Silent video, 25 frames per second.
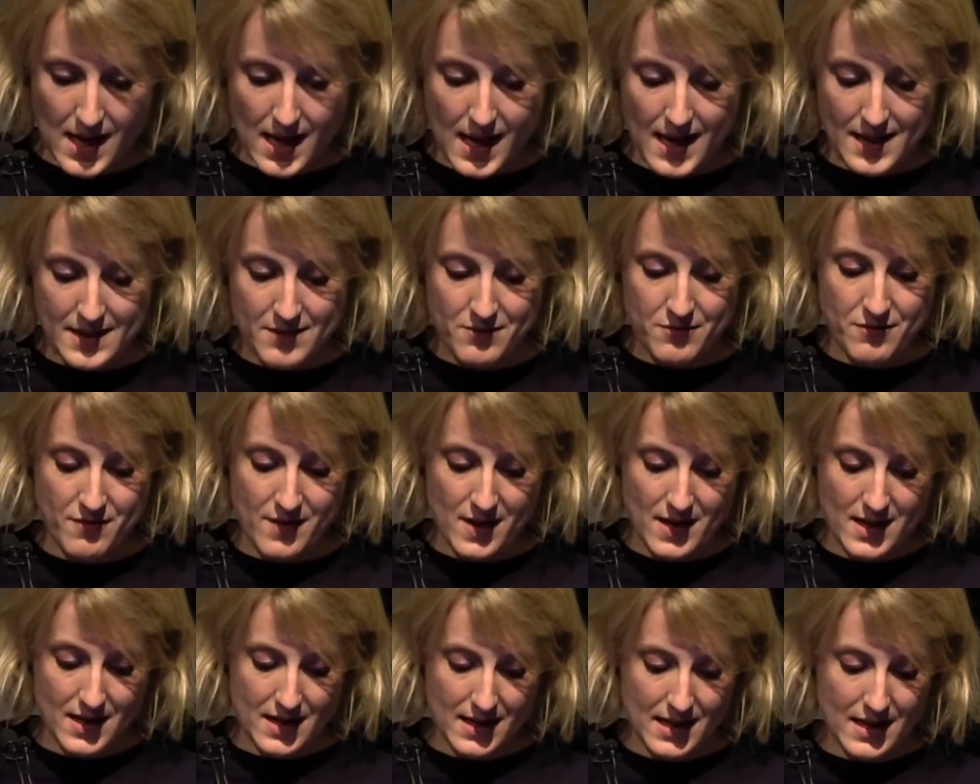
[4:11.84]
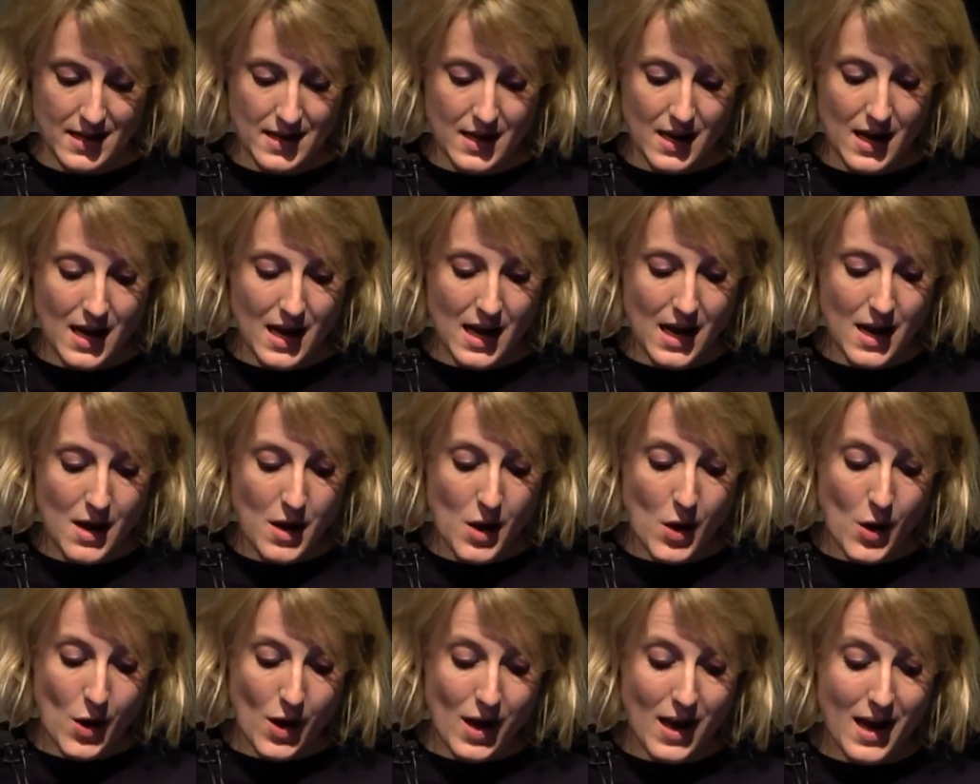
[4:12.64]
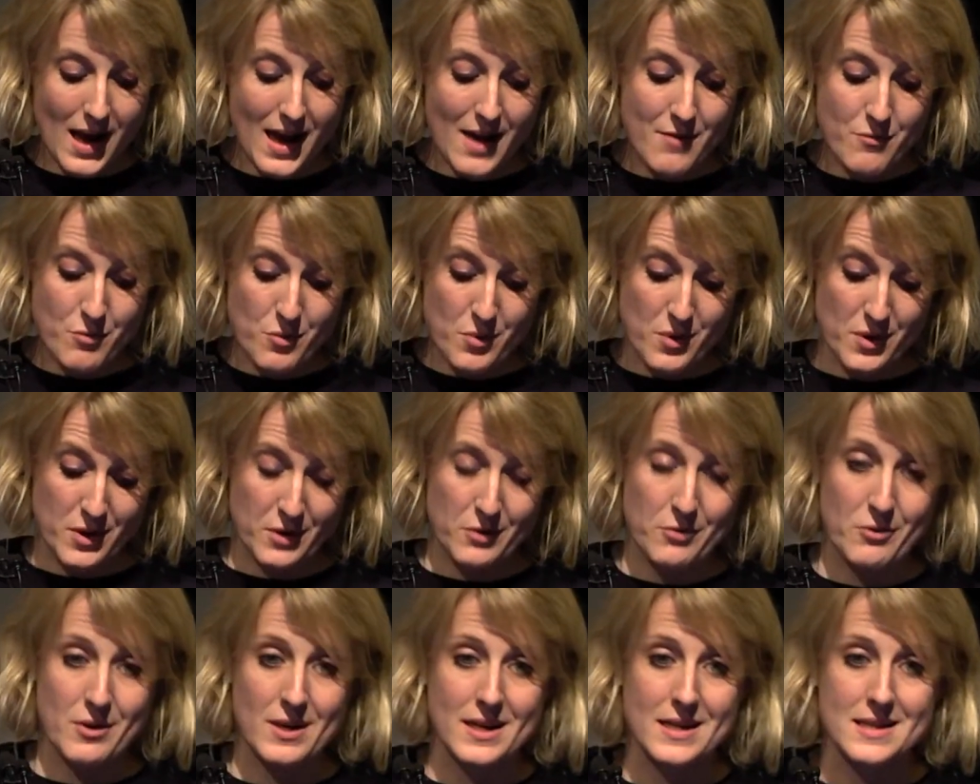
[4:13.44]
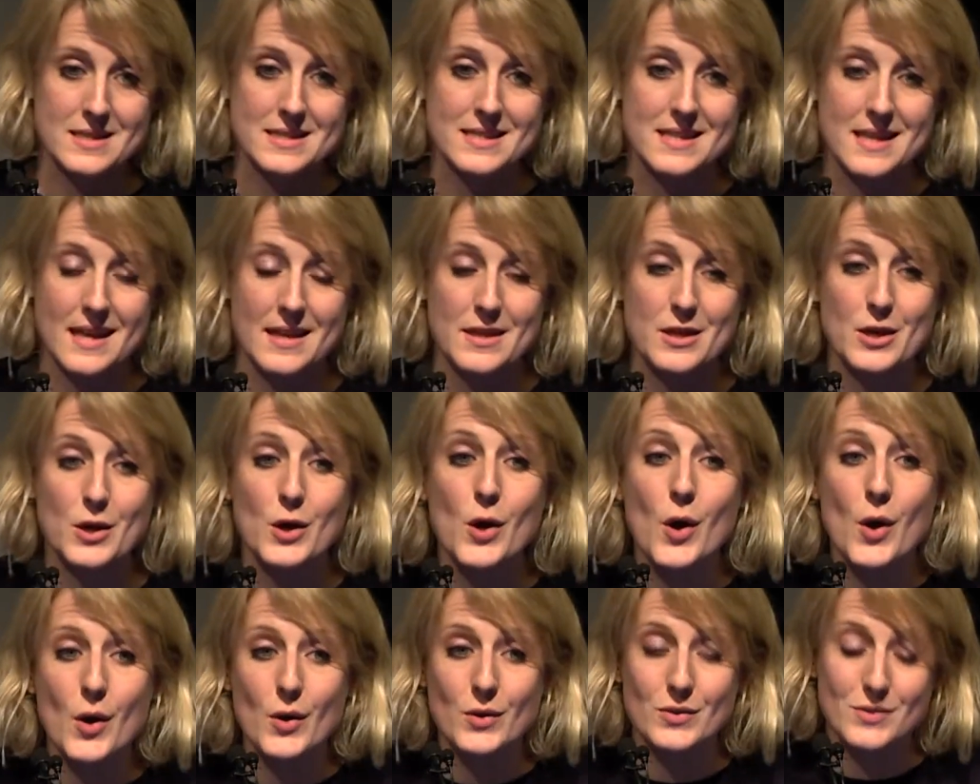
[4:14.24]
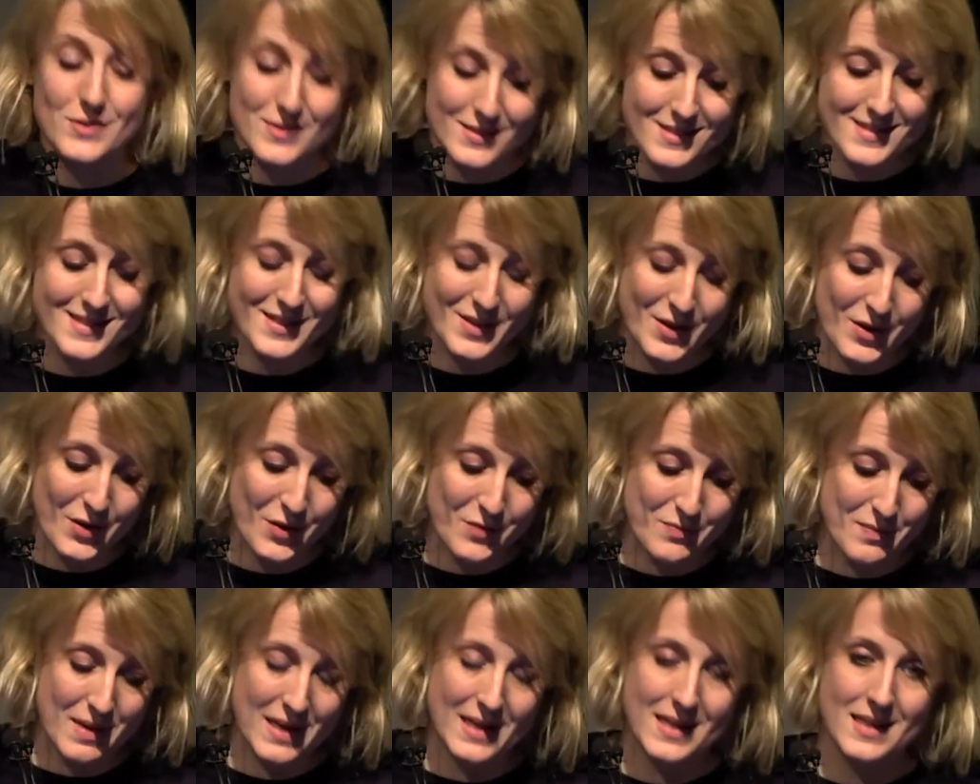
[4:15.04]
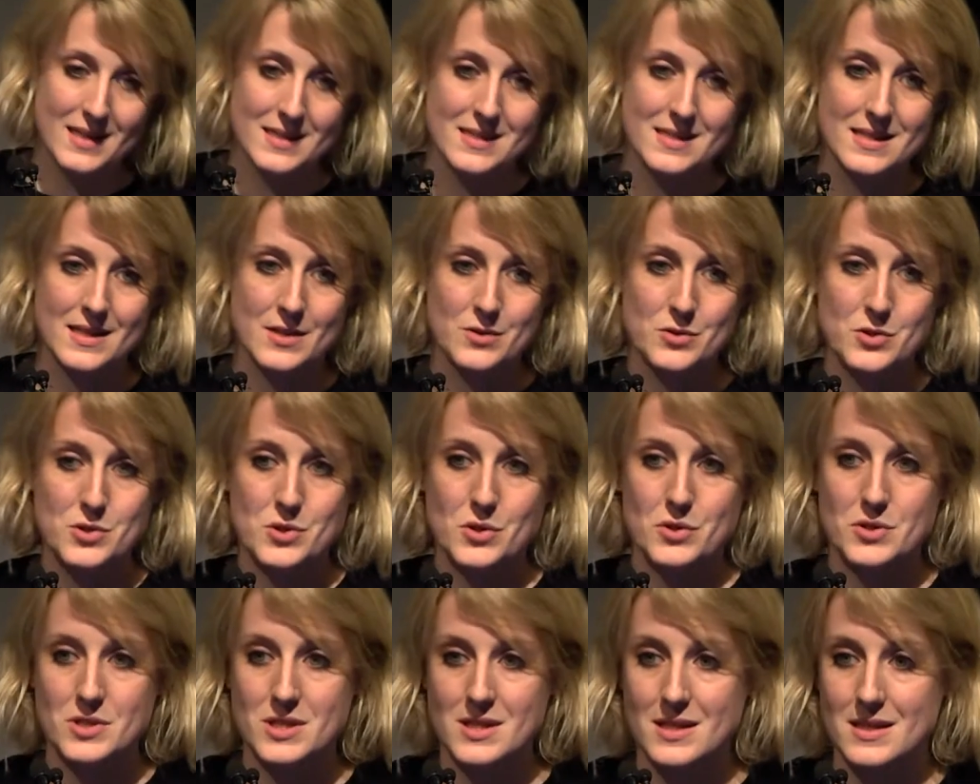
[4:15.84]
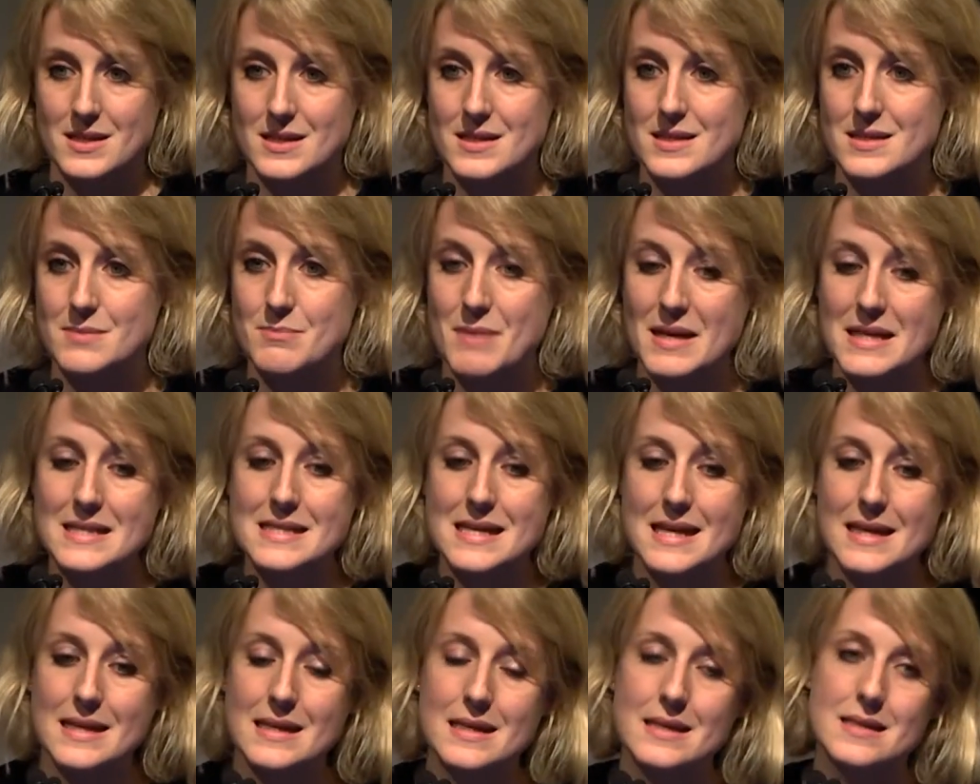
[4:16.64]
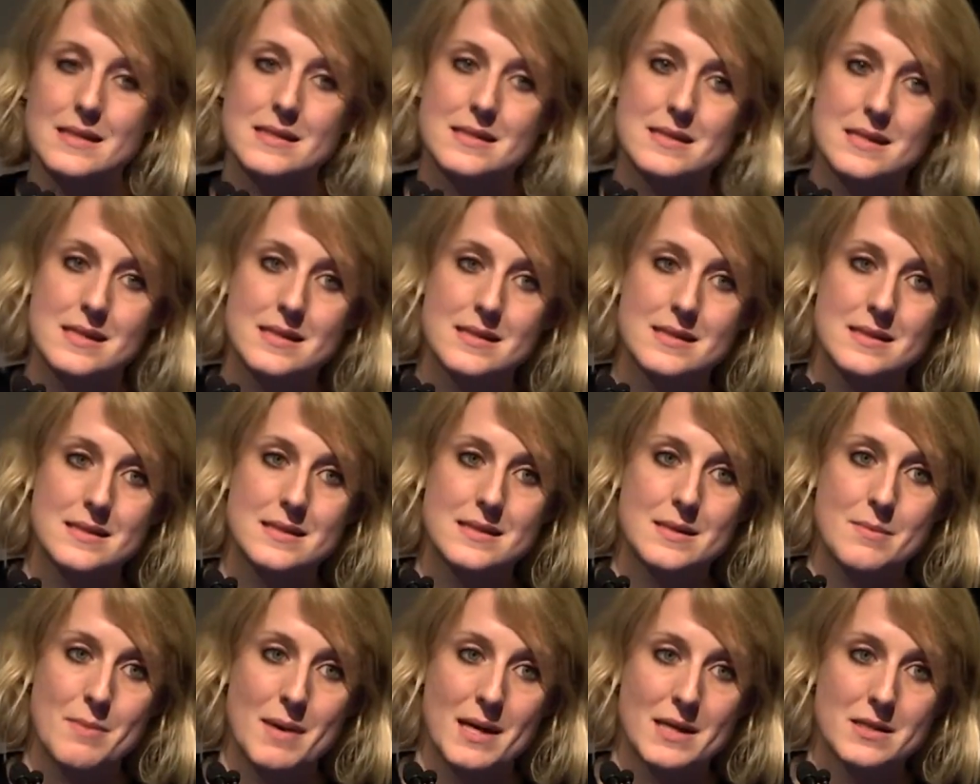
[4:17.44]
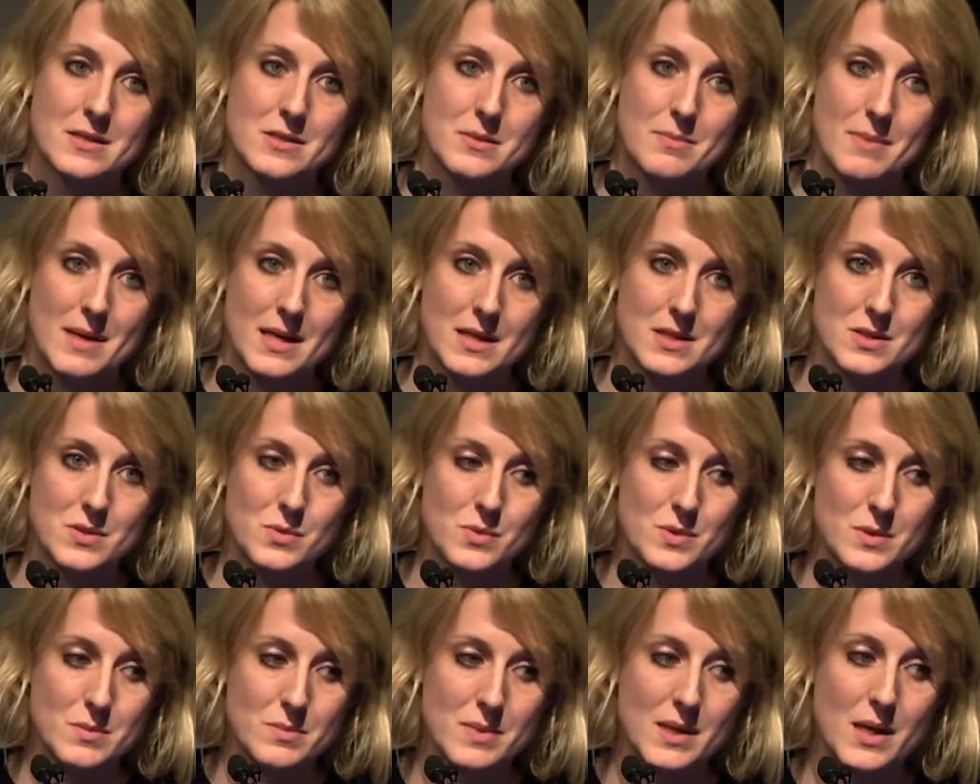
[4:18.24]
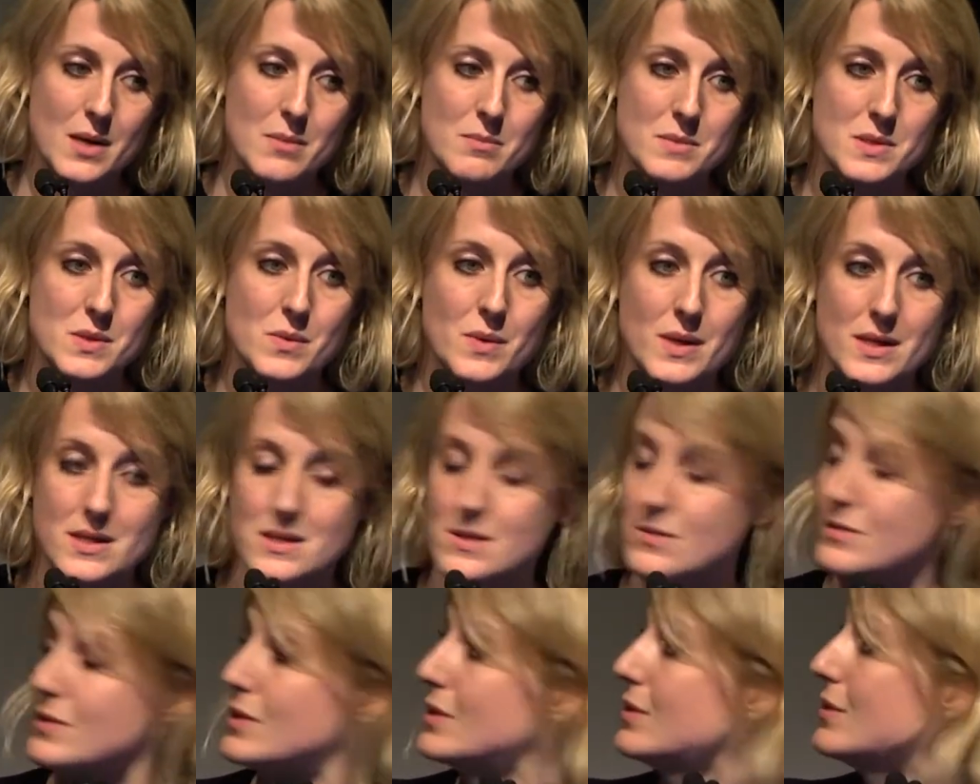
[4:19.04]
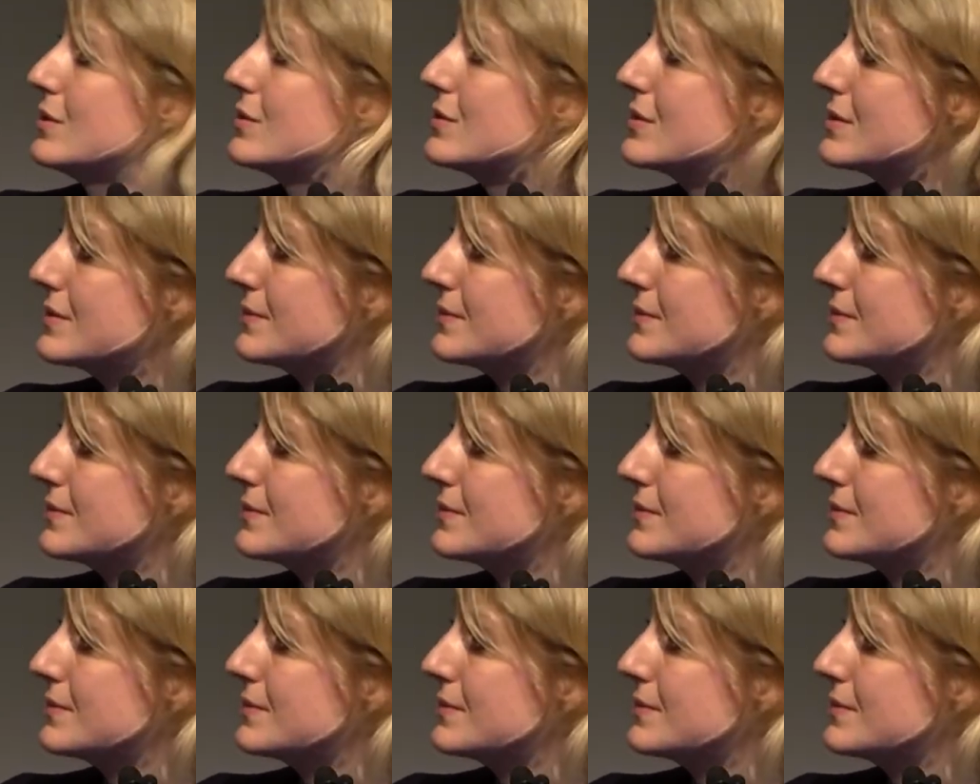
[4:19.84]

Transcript: And then finally, everyone agreed that the cons of making a single shot gin is maintaining consistency batch to batch, which becomes quite difficult.